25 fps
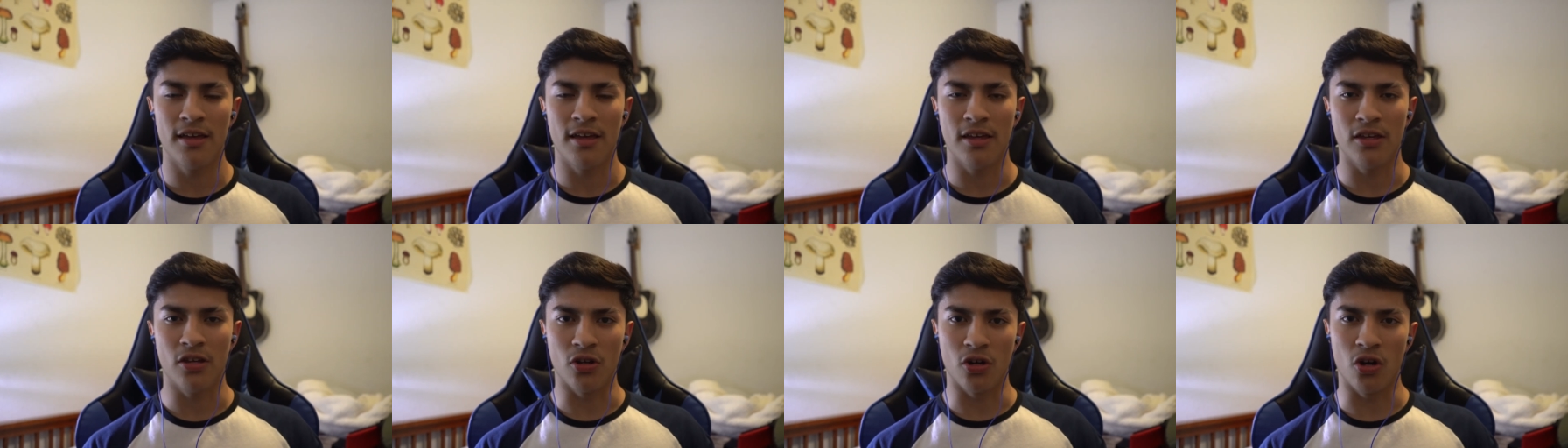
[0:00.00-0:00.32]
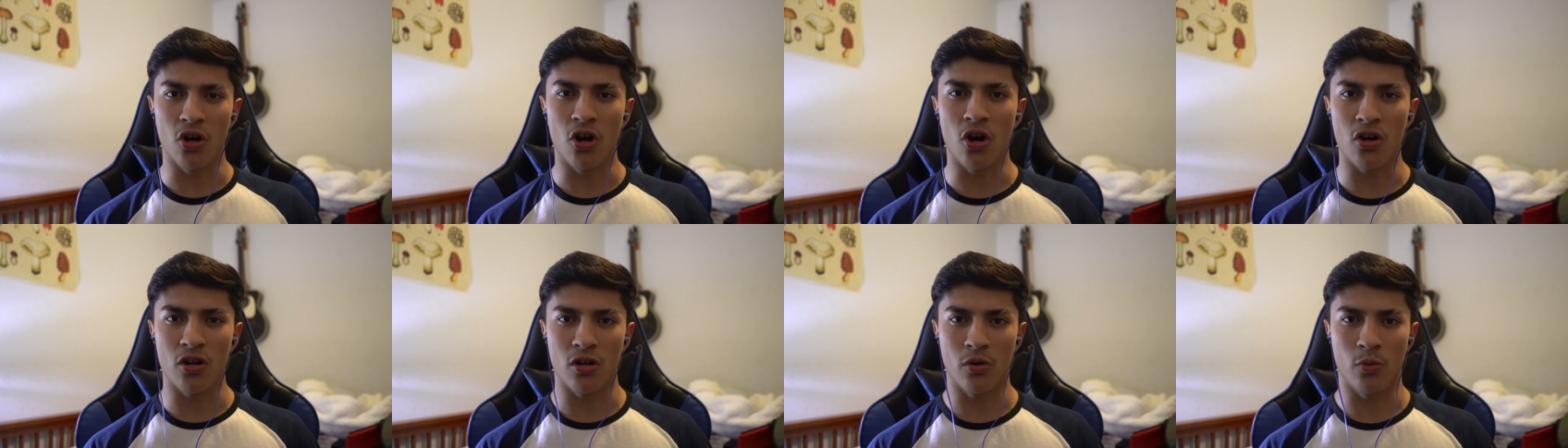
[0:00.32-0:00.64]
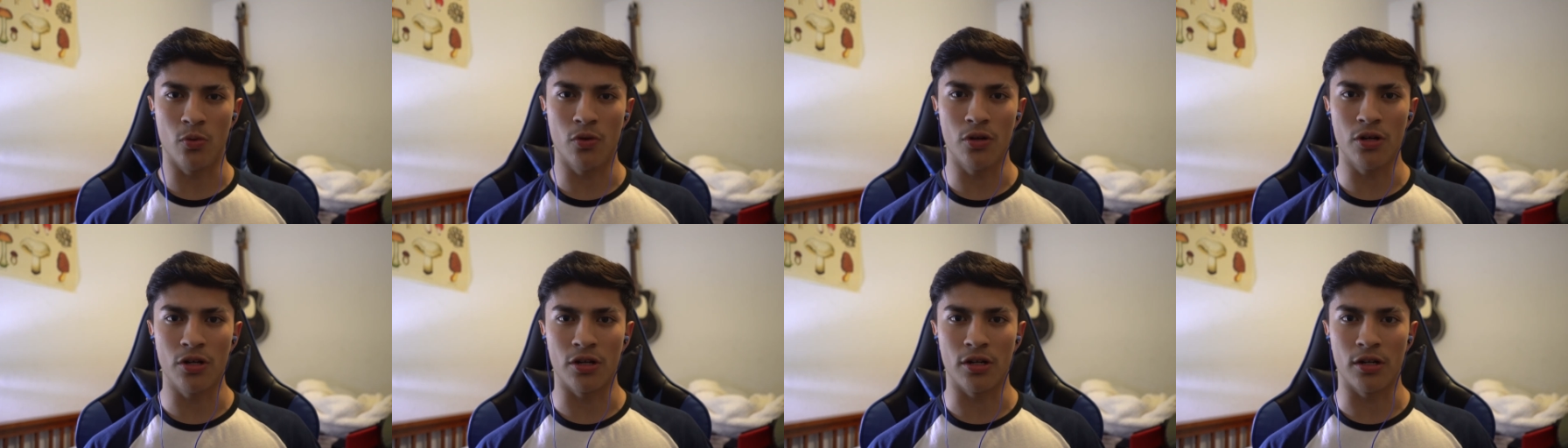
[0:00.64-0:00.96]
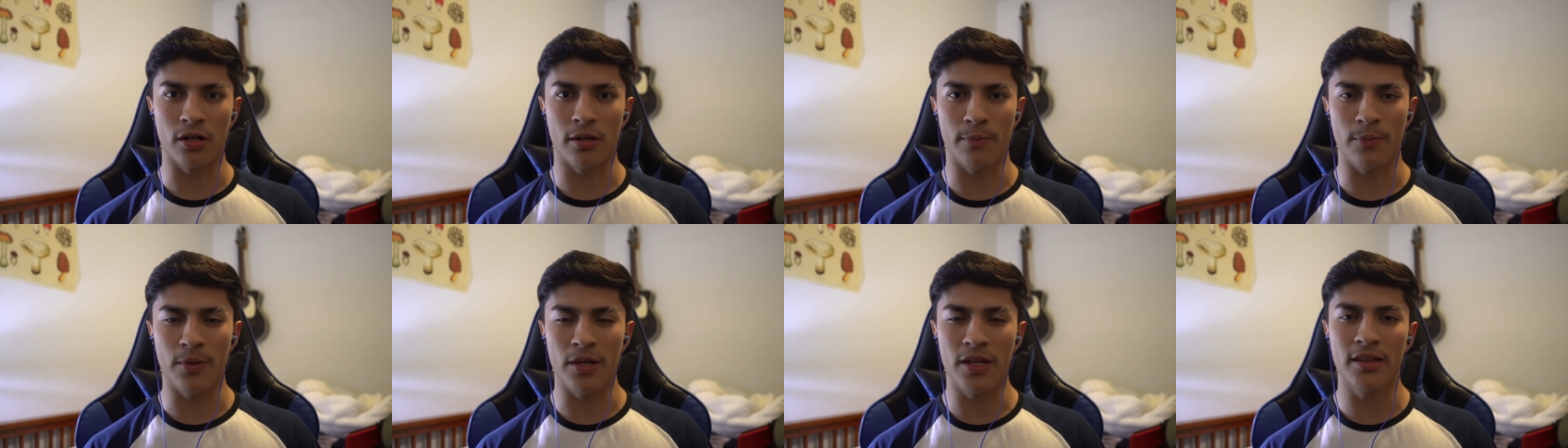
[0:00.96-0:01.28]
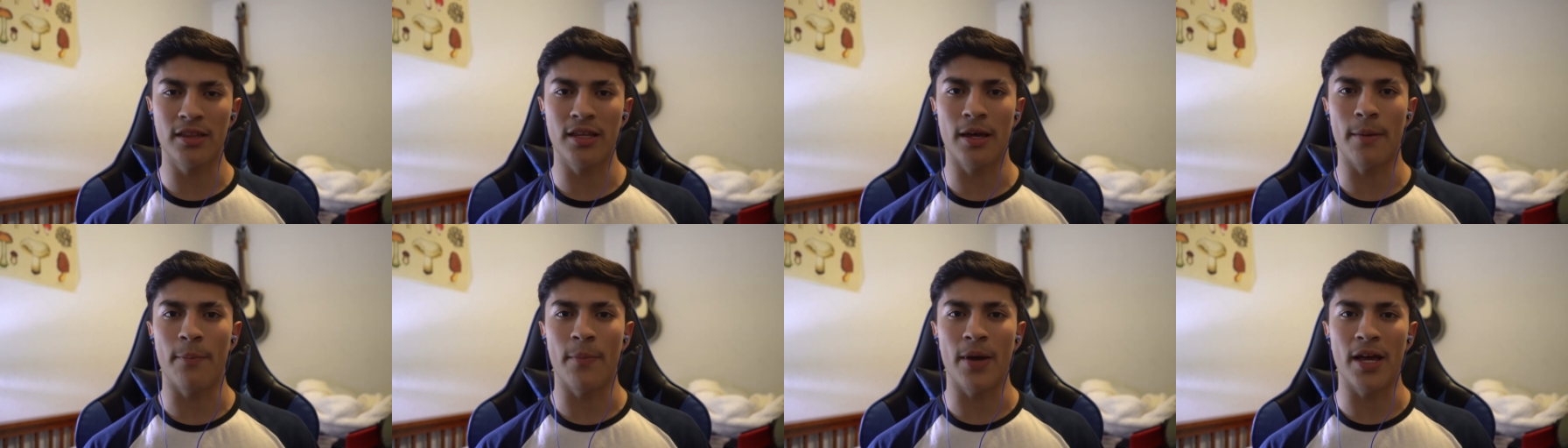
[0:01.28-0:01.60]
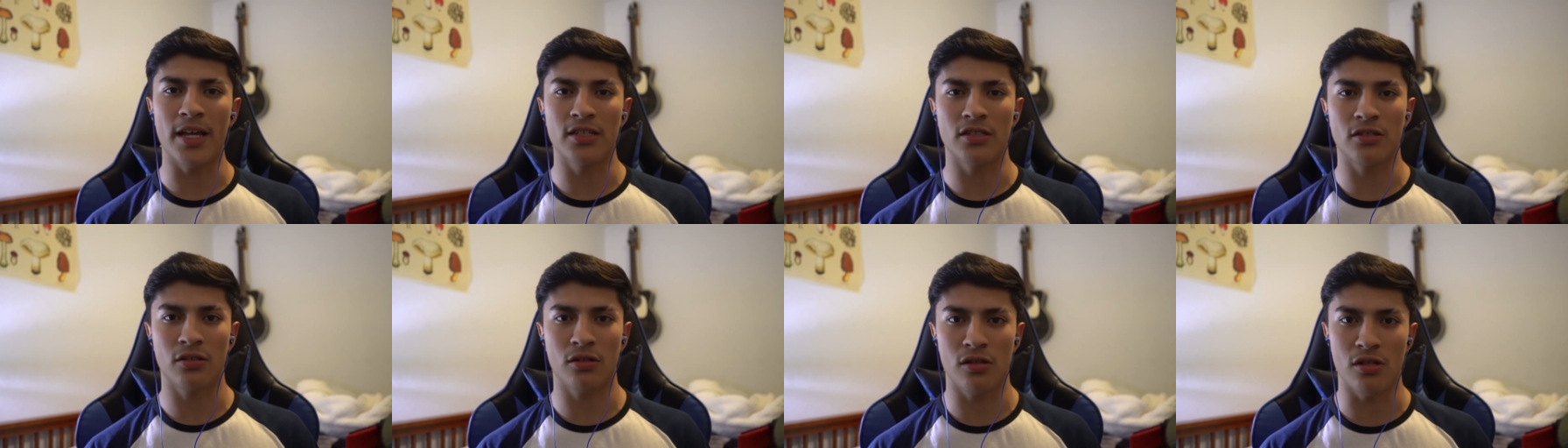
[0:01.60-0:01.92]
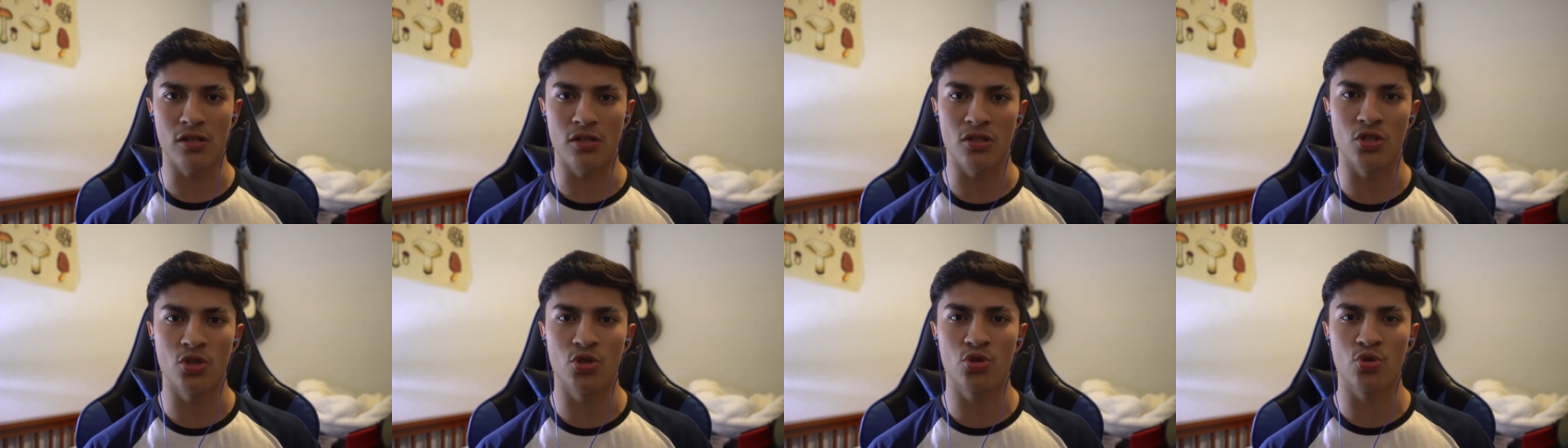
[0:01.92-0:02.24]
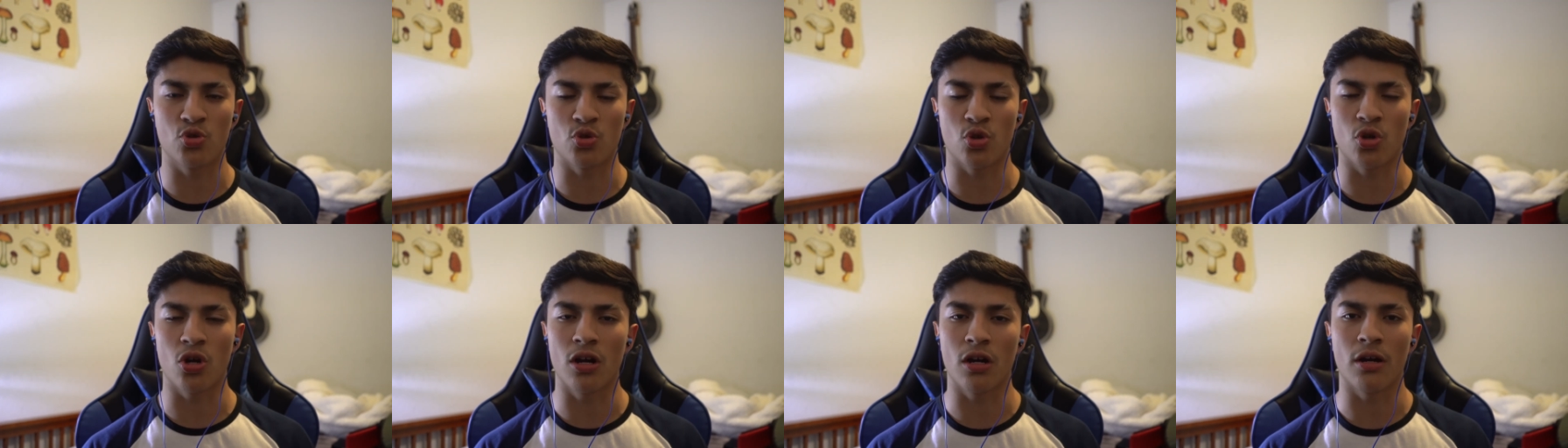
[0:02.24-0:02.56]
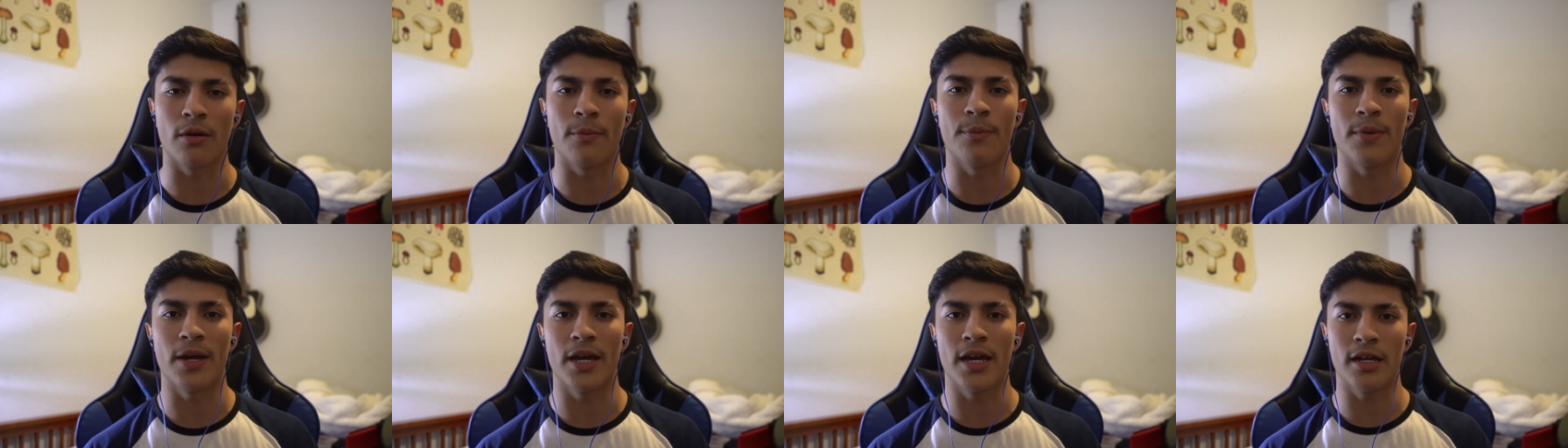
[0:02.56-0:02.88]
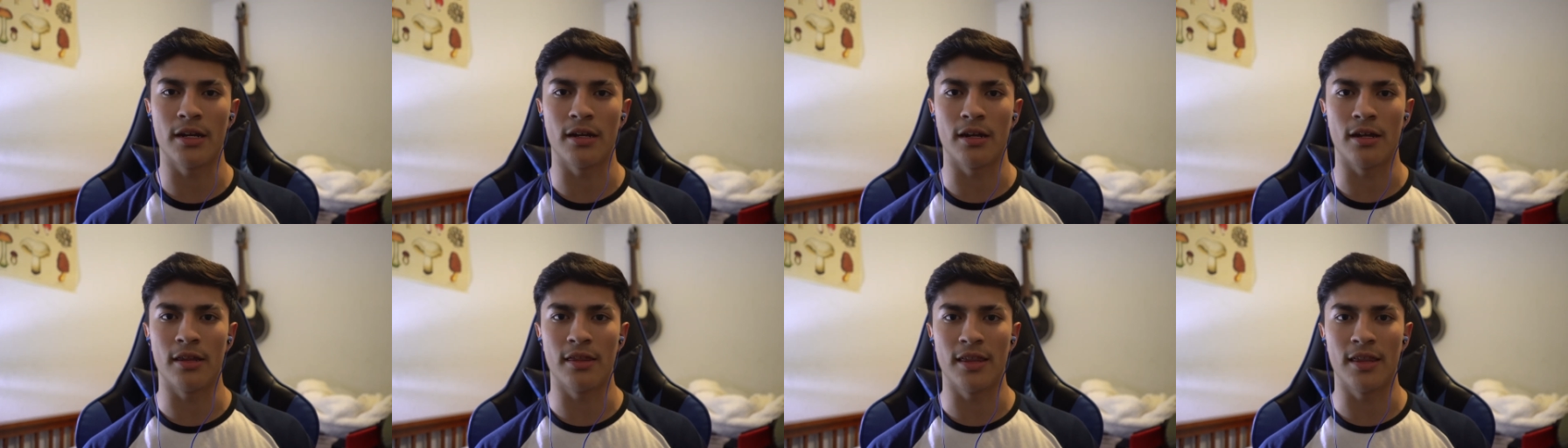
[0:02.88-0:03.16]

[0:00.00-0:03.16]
your hard work and being that masculine, strong man,